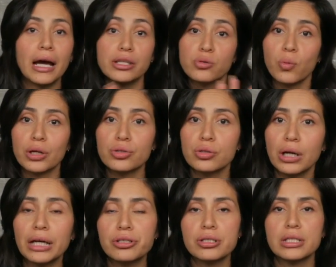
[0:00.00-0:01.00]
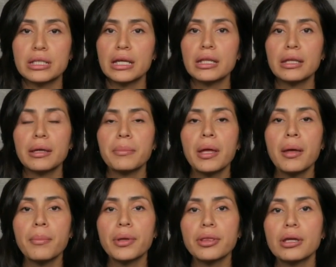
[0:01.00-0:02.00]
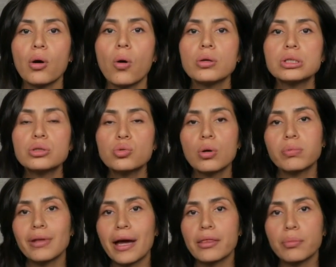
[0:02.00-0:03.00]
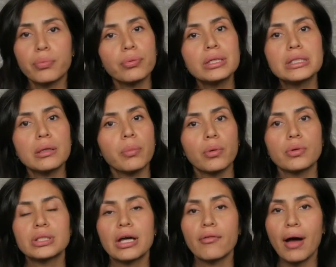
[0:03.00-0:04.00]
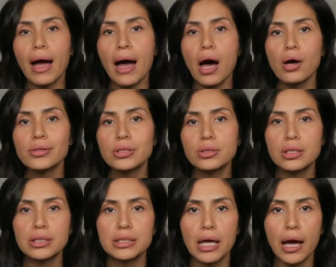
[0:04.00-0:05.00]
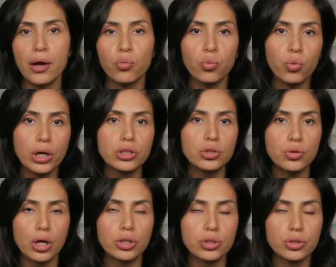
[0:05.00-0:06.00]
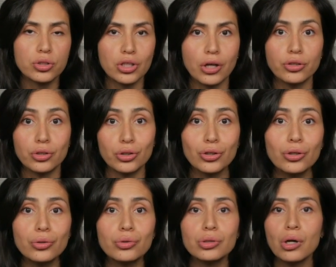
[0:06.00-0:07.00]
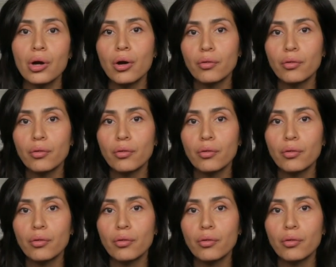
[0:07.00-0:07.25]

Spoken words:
I do want you to understand them, but then also to apply the principles of how to decide what structured gel to use